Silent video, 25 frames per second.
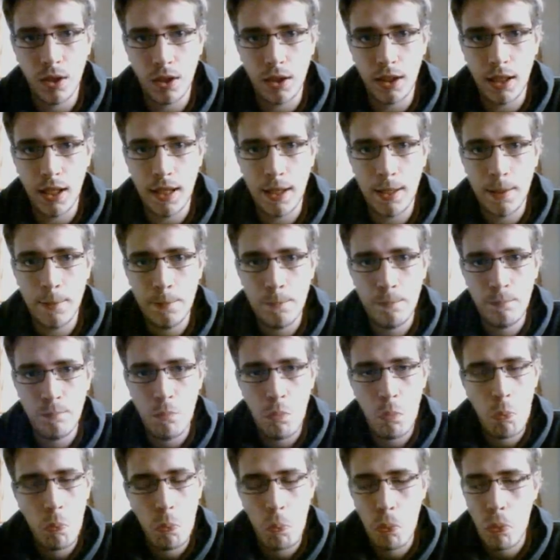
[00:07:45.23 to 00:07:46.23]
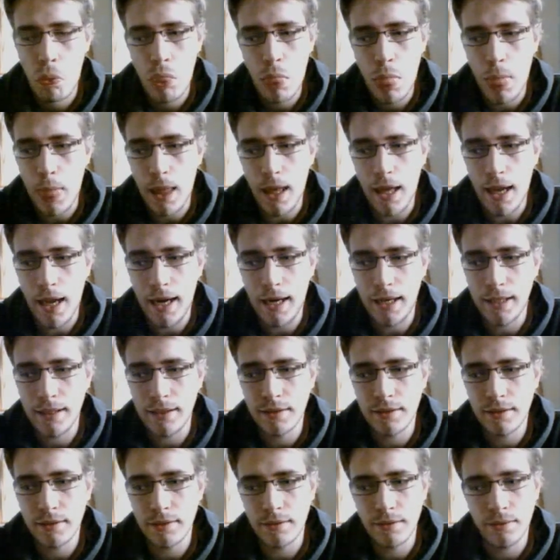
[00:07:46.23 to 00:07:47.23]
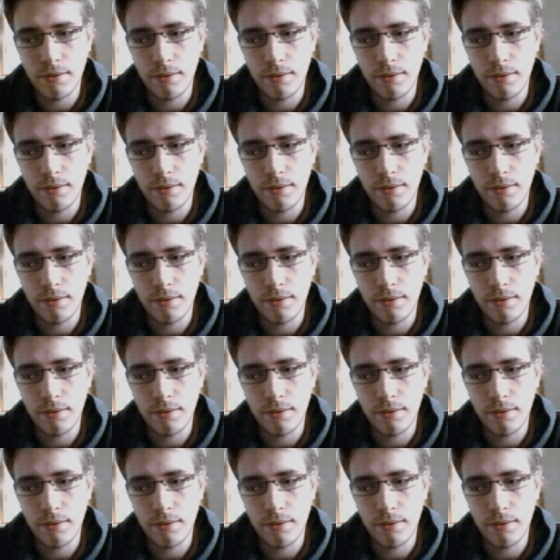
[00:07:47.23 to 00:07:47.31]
Okay? And,